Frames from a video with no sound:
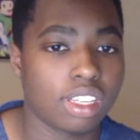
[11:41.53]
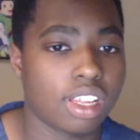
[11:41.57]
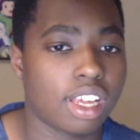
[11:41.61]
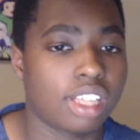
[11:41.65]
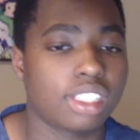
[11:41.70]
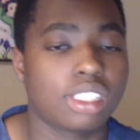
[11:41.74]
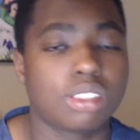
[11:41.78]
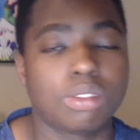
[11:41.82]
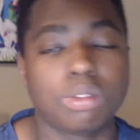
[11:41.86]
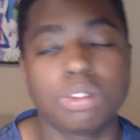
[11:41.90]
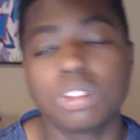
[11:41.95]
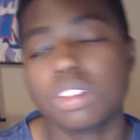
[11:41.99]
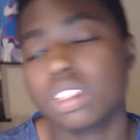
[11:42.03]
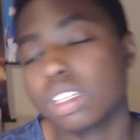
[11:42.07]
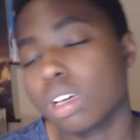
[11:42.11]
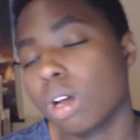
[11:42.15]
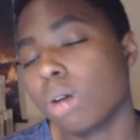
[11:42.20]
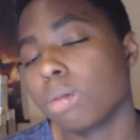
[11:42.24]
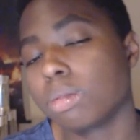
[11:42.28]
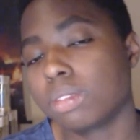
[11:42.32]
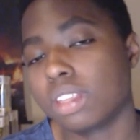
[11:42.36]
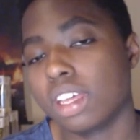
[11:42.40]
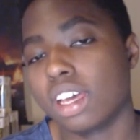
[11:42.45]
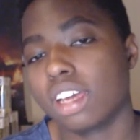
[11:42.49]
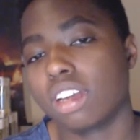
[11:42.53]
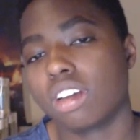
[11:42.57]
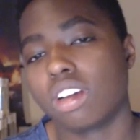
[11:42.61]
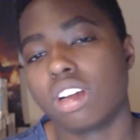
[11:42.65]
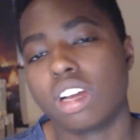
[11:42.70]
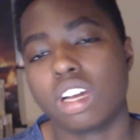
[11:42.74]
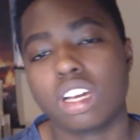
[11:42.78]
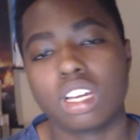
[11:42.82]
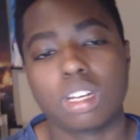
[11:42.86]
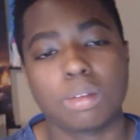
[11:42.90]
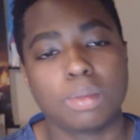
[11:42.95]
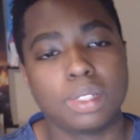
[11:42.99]
I just really hope that, or
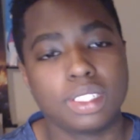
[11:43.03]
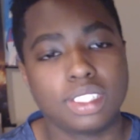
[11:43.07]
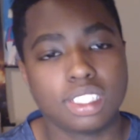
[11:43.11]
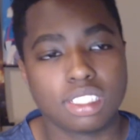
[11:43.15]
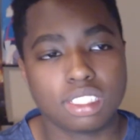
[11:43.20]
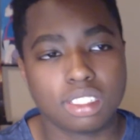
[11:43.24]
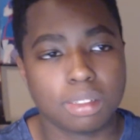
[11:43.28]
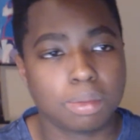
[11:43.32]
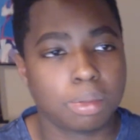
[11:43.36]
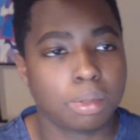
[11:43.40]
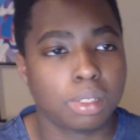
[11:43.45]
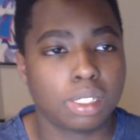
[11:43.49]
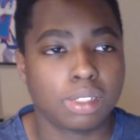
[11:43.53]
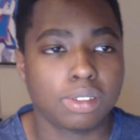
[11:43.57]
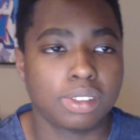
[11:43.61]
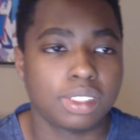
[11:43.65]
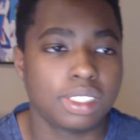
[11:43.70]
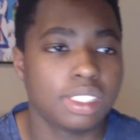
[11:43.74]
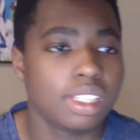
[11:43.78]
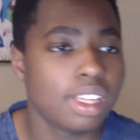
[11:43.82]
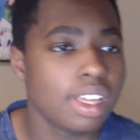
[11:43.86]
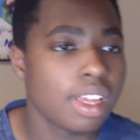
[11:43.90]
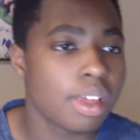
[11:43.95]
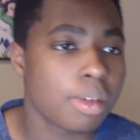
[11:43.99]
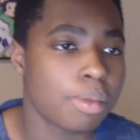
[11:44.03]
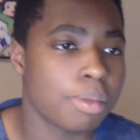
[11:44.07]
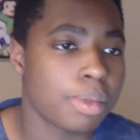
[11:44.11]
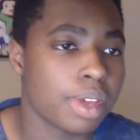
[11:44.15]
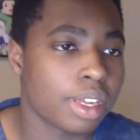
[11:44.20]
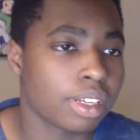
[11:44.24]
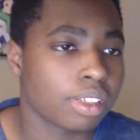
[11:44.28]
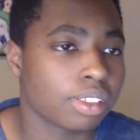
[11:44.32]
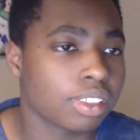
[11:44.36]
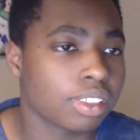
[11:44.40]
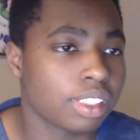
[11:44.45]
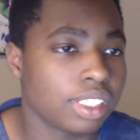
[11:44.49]
I'm gonna be disappointed with
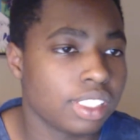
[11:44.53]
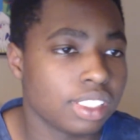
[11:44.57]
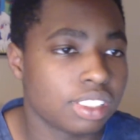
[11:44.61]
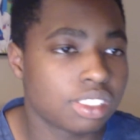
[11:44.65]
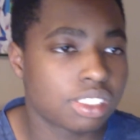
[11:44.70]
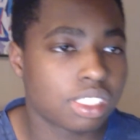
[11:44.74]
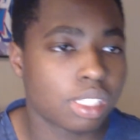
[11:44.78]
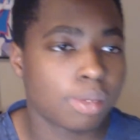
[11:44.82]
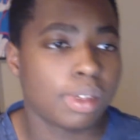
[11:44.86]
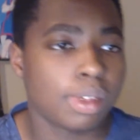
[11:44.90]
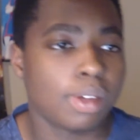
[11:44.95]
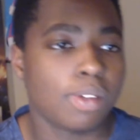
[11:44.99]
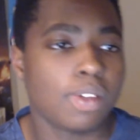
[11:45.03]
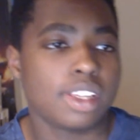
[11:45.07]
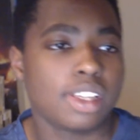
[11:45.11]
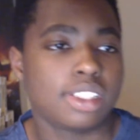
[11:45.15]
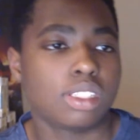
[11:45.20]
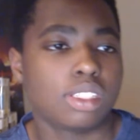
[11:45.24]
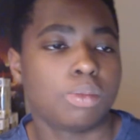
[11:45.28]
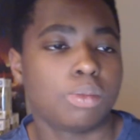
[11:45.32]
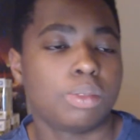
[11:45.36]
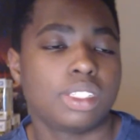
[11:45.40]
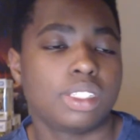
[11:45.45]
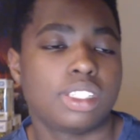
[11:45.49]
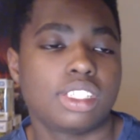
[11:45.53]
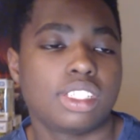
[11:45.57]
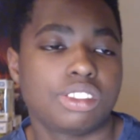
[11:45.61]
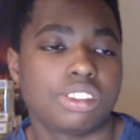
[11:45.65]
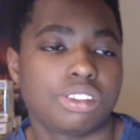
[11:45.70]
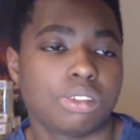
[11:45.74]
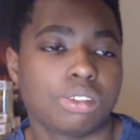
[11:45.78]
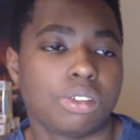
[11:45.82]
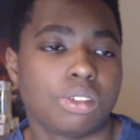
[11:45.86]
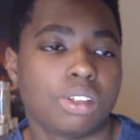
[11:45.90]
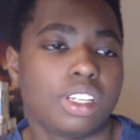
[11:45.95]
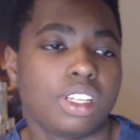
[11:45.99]
Metal, and it's gonna be wasted
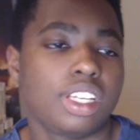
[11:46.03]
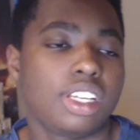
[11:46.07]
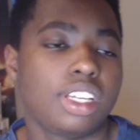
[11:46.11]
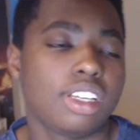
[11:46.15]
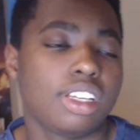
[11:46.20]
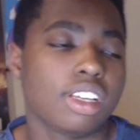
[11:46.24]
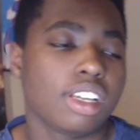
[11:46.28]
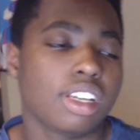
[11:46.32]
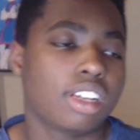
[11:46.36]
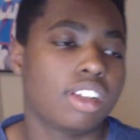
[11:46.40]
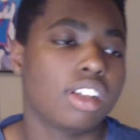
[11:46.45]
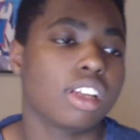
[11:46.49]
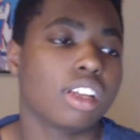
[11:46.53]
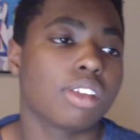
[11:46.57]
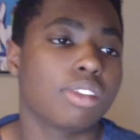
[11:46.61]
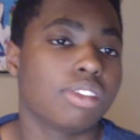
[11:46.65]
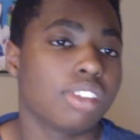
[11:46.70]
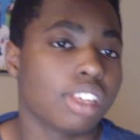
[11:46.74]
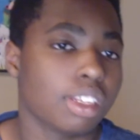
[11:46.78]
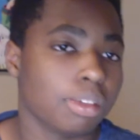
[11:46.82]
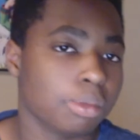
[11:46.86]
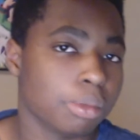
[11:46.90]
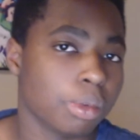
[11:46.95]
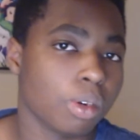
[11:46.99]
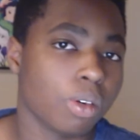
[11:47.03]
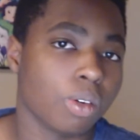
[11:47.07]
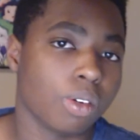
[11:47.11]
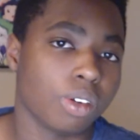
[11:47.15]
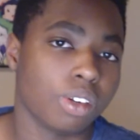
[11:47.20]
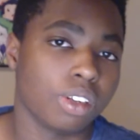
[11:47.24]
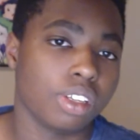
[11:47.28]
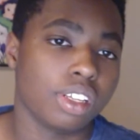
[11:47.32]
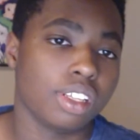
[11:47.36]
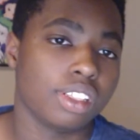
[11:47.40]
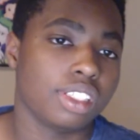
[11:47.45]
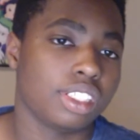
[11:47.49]
potential where he could have done
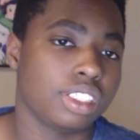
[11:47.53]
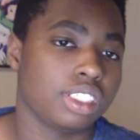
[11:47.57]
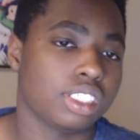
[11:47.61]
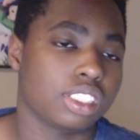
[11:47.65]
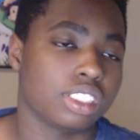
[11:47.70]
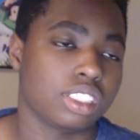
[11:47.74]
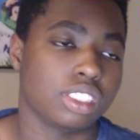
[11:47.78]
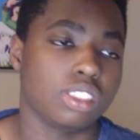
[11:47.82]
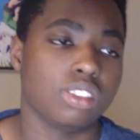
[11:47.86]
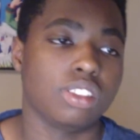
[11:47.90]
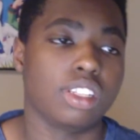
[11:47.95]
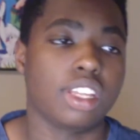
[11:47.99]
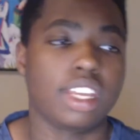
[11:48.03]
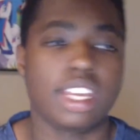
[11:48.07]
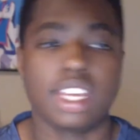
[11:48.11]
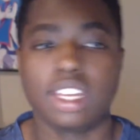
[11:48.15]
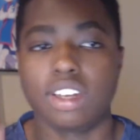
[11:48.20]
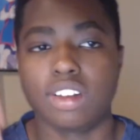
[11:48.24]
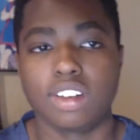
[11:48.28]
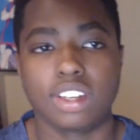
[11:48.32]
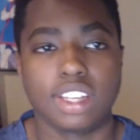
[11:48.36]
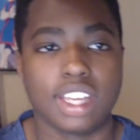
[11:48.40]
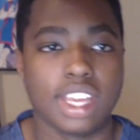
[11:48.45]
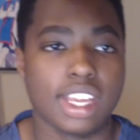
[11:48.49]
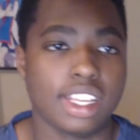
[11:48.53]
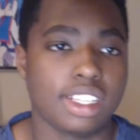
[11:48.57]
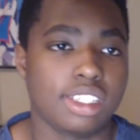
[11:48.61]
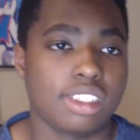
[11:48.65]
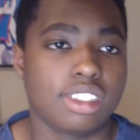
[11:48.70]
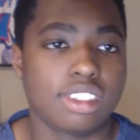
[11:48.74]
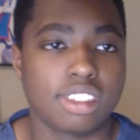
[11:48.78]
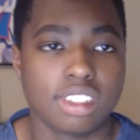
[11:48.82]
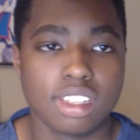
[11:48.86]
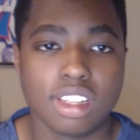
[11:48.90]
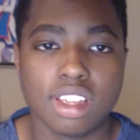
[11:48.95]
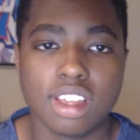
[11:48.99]
more than just do the inner
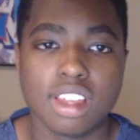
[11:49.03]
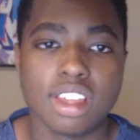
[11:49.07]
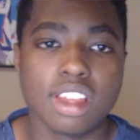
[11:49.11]
gates.